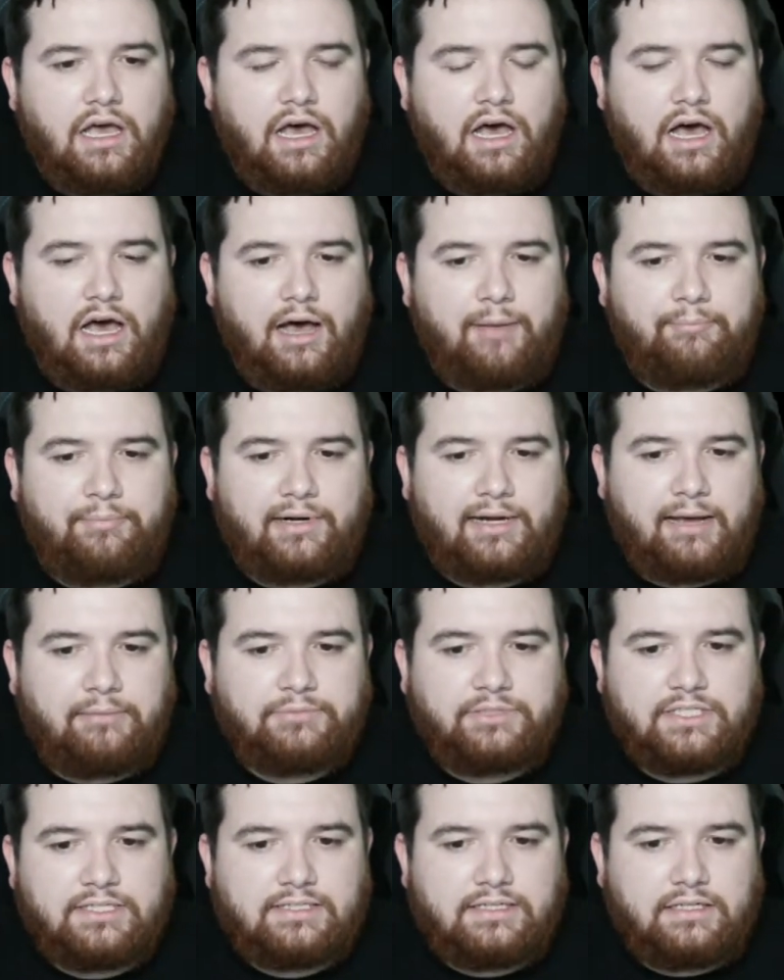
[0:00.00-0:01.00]
but I'm
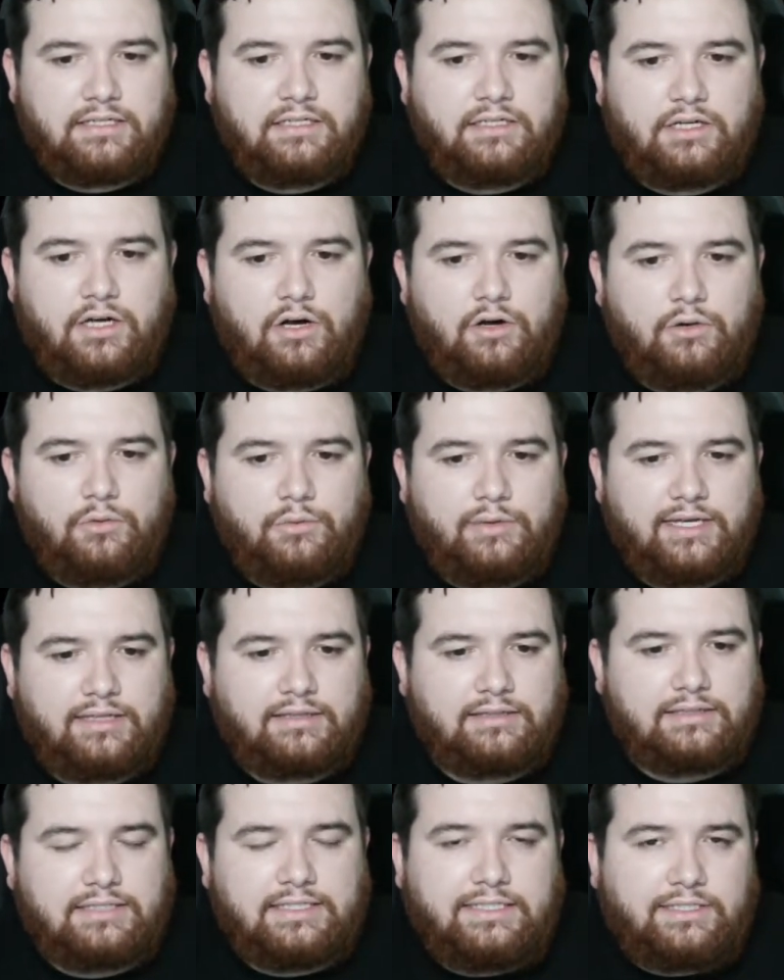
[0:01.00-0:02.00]
just going to go
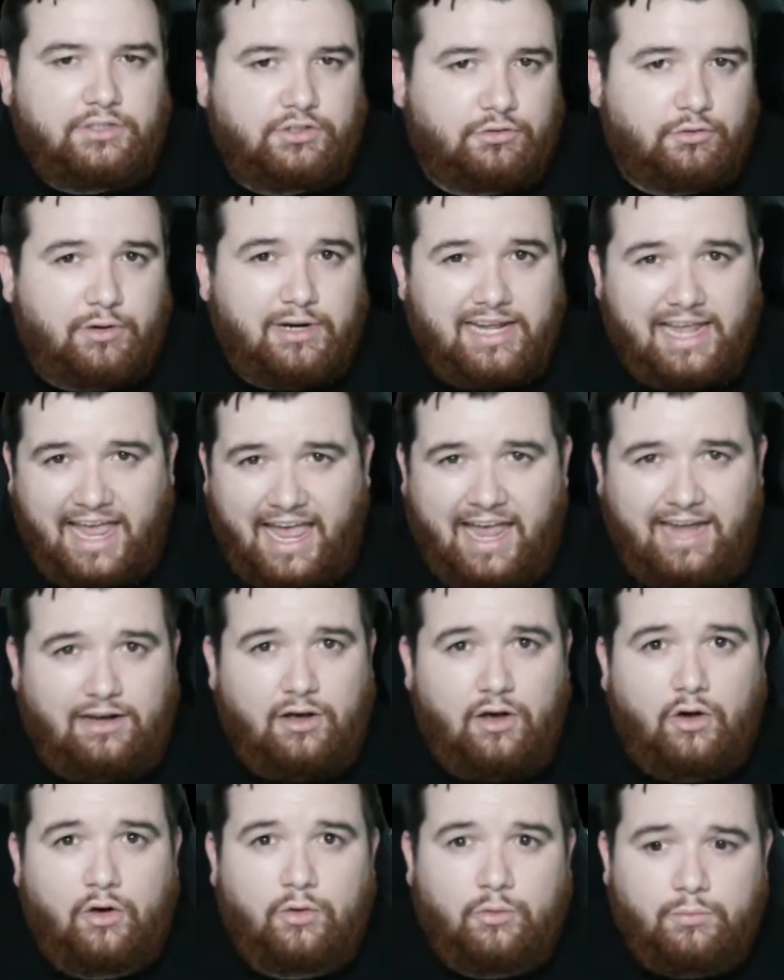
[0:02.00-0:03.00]
with Detroit at
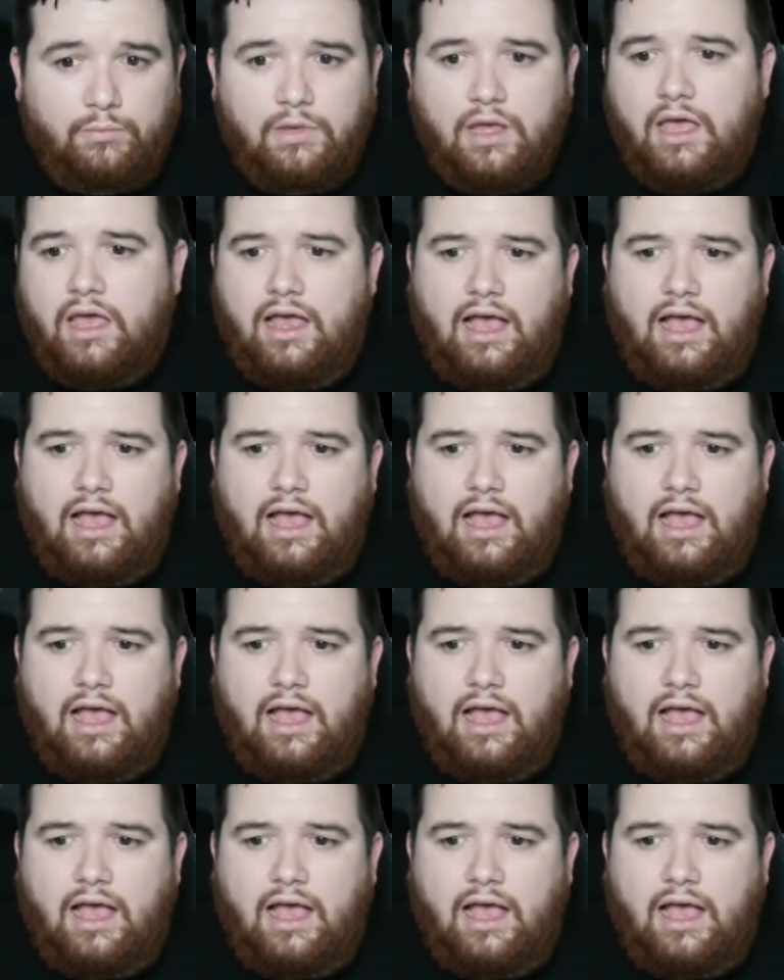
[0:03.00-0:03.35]
home.